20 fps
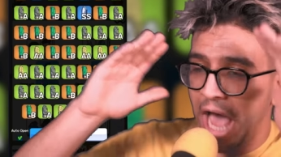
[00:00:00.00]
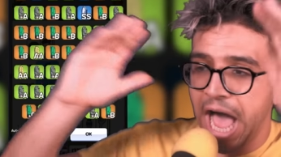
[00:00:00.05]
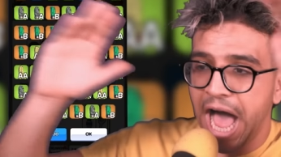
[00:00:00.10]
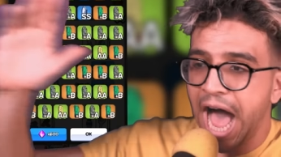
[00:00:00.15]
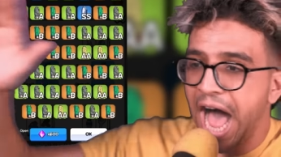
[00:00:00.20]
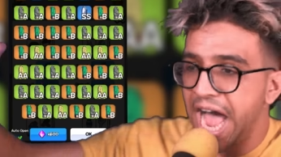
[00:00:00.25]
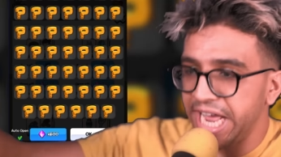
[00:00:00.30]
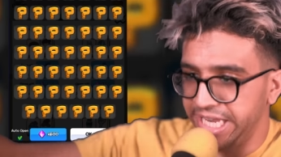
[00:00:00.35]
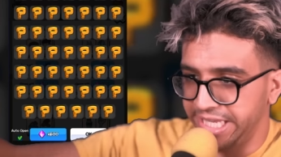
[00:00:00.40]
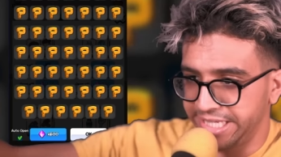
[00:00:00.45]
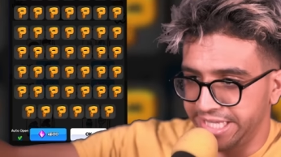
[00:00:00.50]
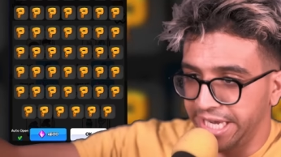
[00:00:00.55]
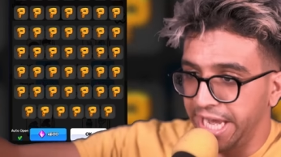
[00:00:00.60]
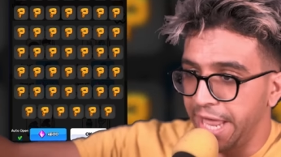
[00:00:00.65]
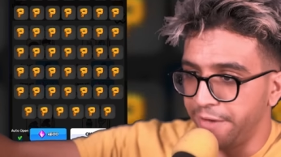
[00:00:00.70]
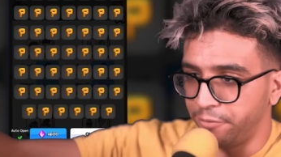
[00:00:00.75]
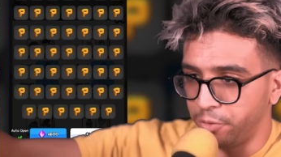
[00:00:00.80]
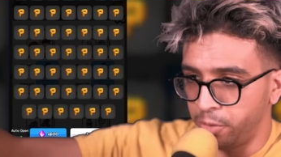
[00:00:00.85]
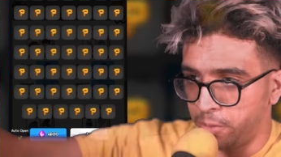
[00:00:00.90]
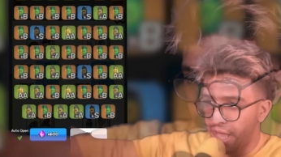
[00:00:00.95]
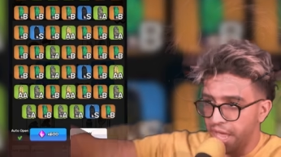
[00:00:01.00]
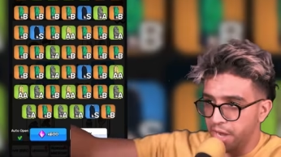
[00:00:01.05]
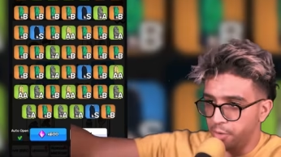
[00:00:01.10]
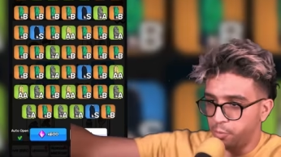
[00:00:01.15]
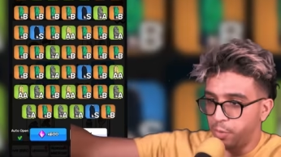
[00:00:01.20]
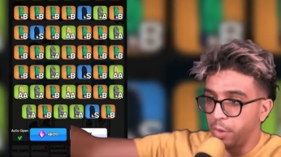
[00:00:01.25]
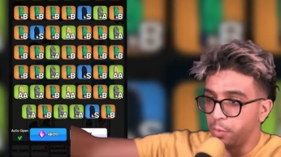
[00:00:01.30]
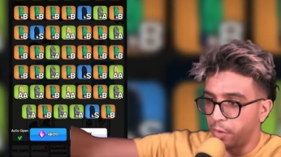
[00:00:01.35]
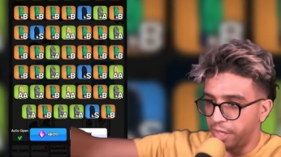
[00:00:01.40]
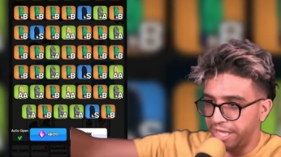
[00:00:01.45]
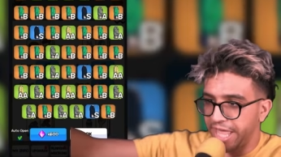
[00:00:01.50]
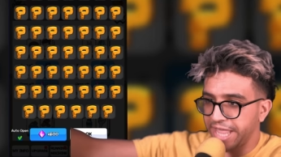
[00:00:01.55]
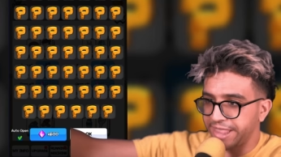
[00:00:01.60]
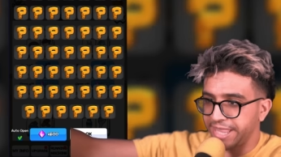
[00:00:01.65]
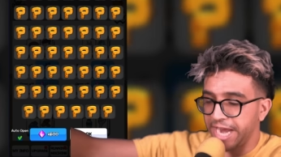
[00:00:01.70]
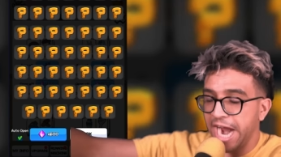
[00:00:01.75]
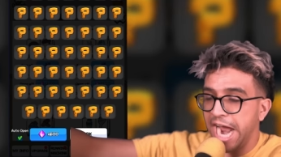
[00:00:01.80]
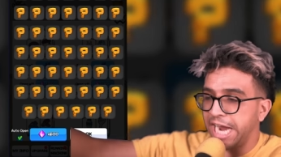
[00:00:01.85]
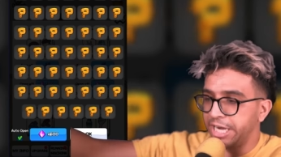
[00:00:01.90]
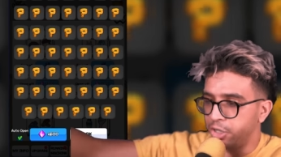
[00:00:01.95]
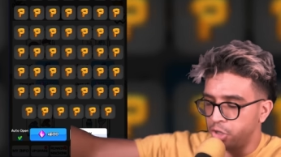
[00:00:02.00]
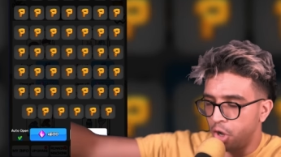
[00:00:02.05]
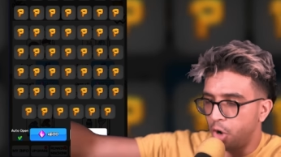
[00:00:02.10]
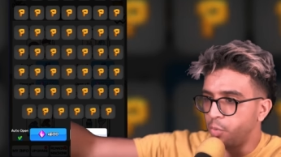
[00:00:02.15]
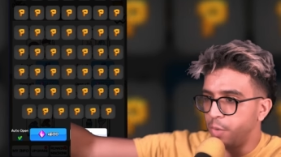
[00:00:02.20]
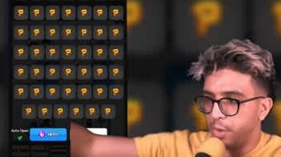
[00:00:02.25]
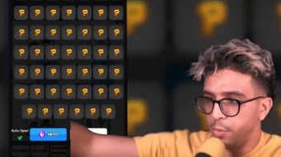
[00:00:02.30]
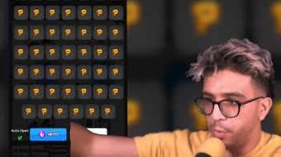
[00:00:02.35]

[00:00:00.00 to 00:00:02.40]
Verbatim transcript: highest level, and we will get there. I know we